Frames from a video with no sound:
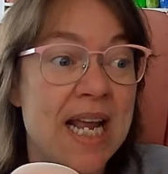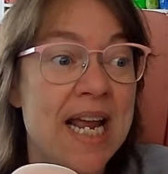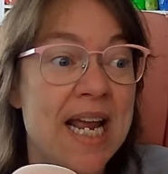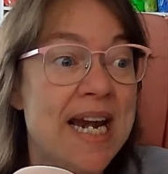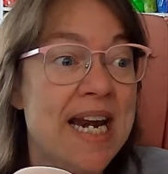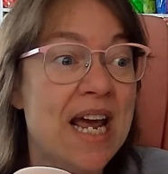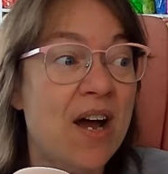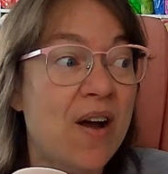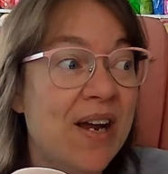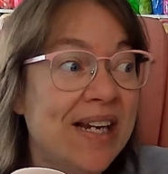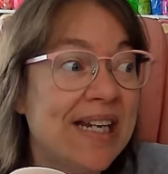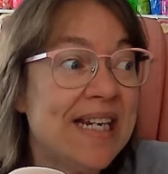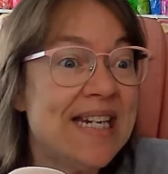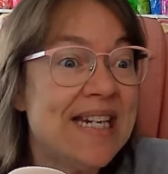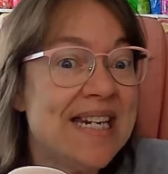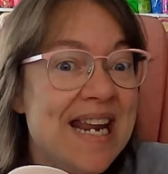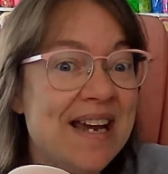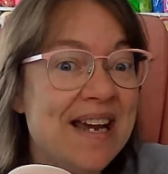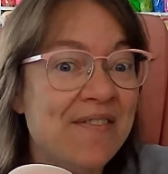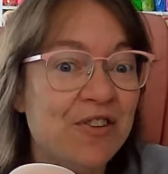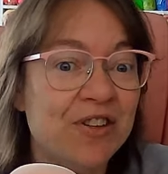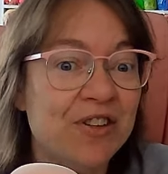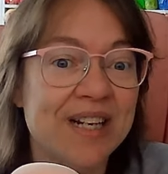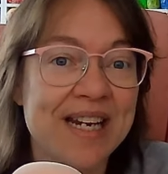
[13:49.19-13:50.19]
Now, I can
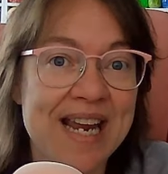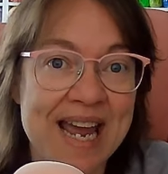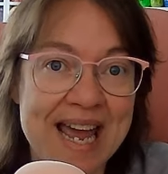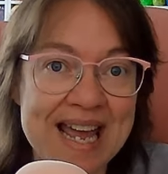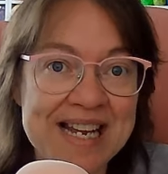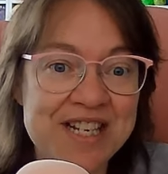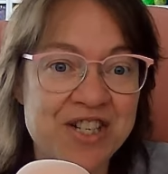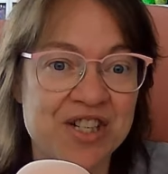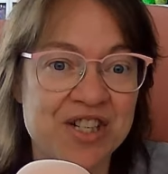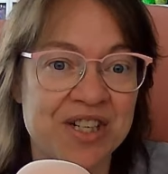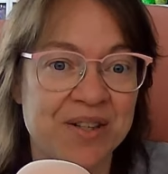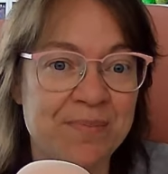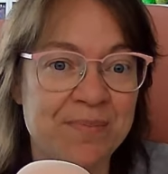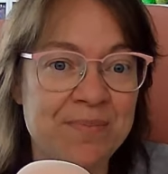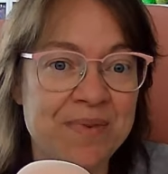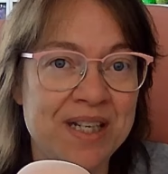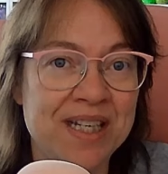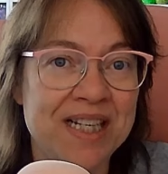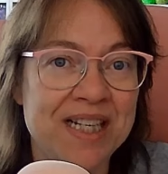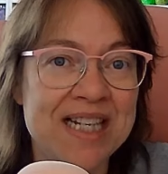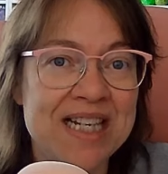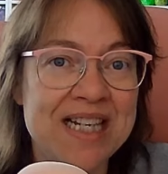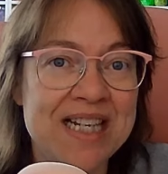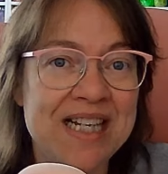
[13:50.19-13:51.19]
never catch him,
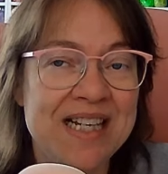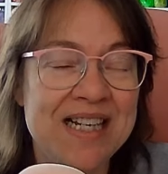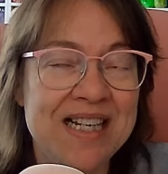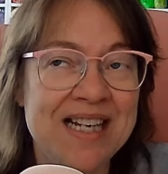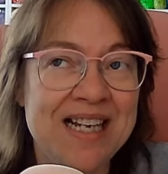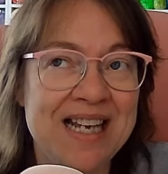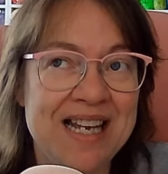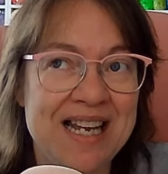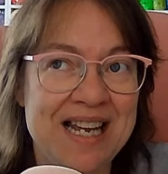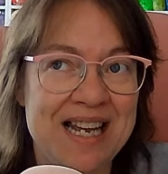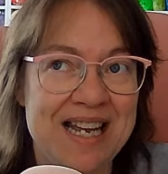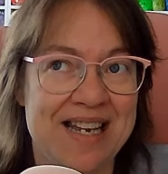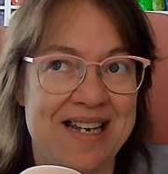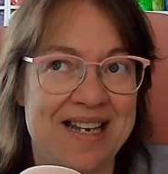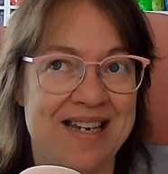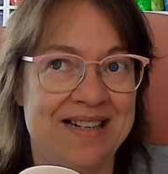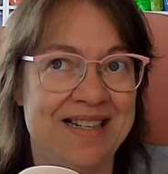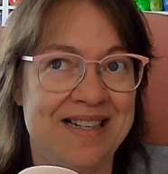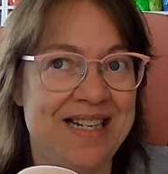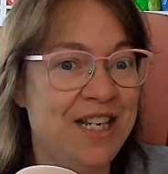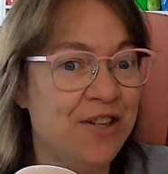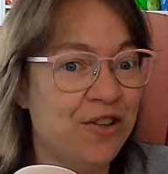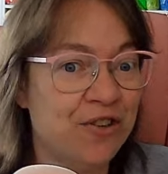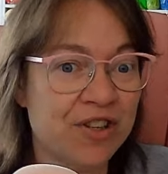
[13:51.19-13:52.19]

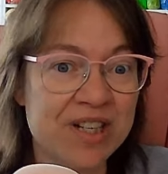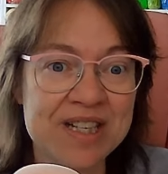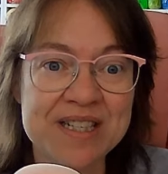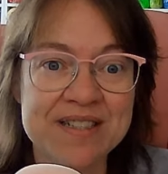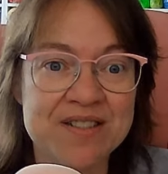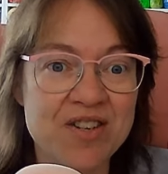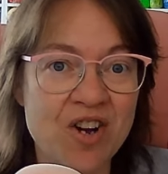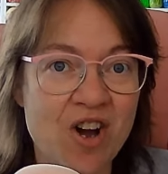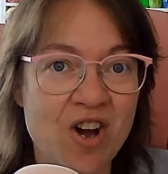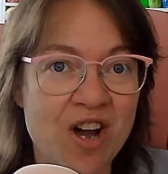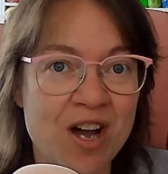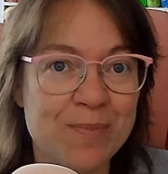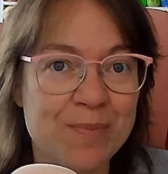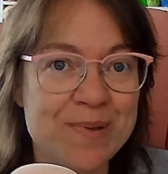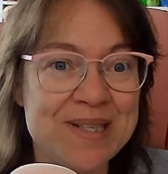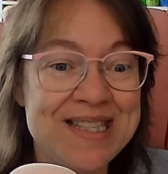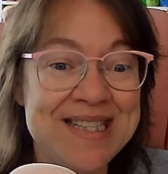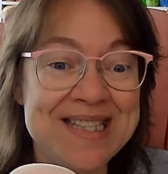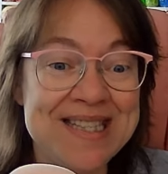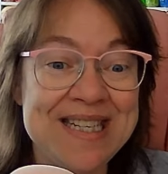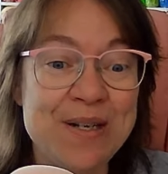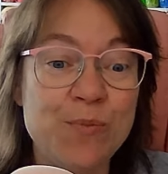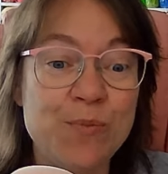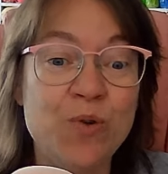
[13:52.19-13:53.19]
and either can Tom, to
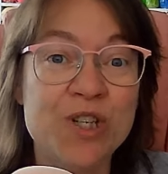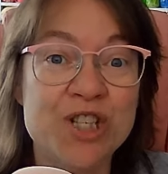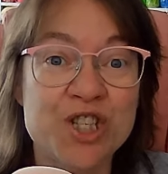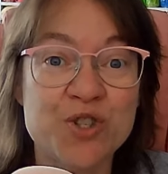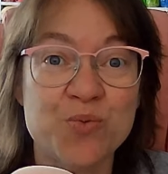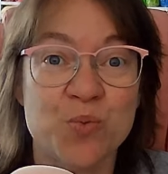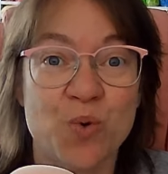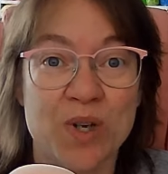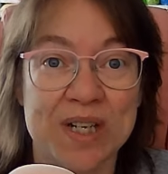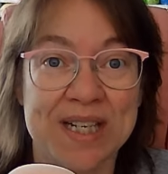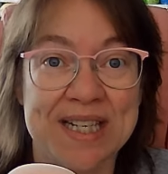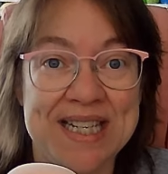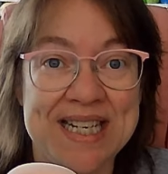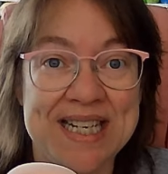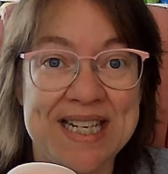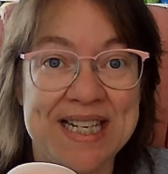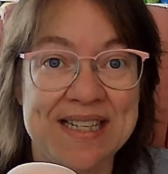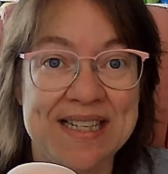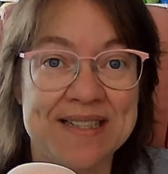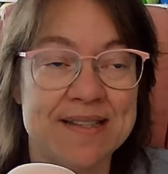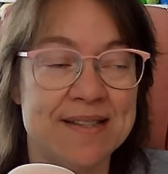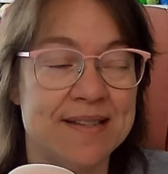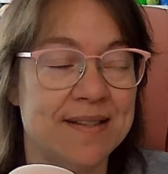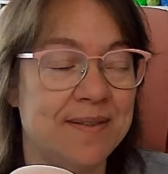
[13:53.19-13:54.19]
see which one it
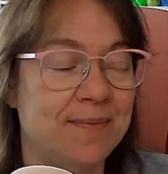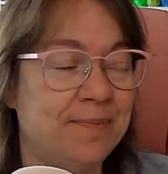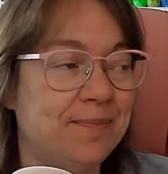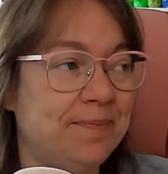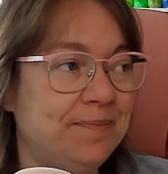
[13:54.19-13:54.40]
is.